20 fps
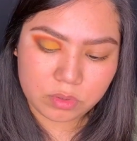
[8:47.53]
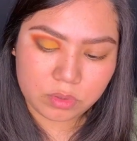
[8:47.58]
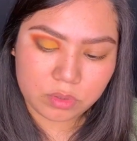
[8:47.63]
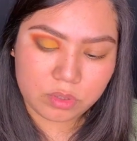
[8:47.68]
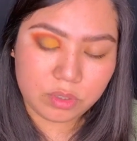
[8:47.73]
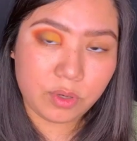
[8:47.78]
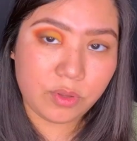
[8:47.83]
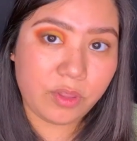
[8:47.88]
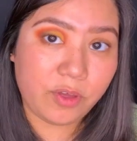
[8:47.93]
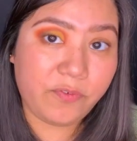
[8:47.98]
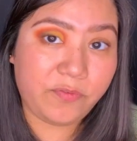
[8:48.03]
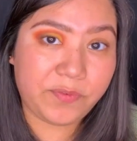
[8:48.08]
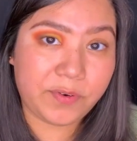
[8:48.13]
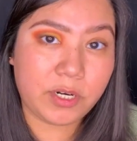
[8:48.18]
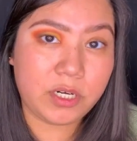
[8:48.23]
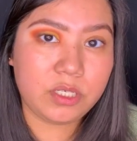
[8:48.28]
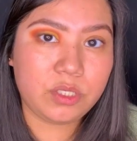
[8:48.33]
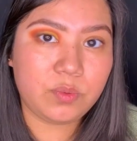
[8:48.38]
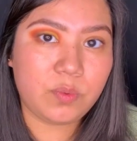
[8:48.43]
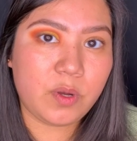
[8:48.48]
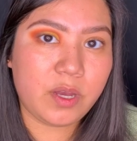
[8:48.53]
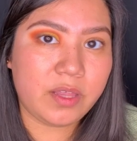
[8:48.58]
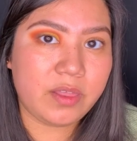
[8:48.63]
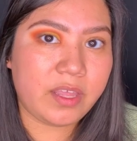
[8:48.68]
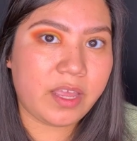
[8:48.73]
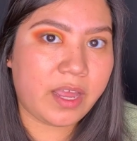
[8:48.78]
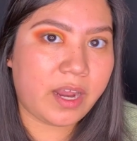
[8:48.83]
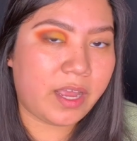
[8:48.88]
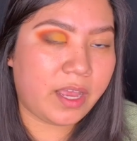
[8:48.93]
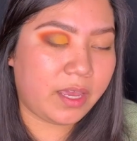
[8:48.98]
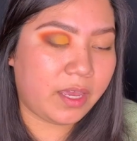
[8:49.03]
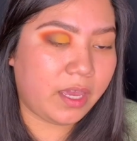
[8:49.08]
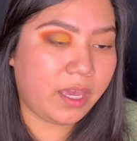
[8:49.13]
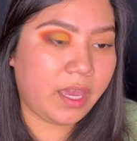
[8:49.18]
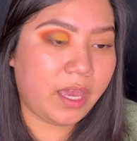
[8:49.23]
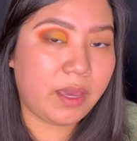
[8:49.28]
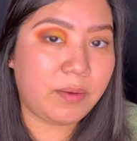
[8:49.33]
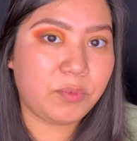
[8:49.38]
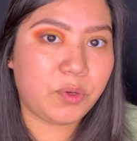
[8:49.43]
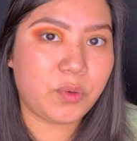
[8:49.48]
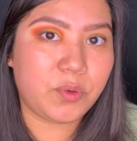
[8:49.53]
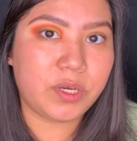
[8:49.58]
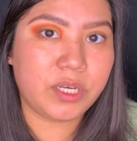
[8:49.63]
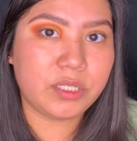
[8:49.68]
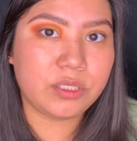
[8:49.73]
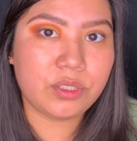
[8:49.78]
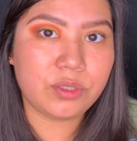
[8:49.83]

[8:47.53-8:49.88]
So the first one that I am going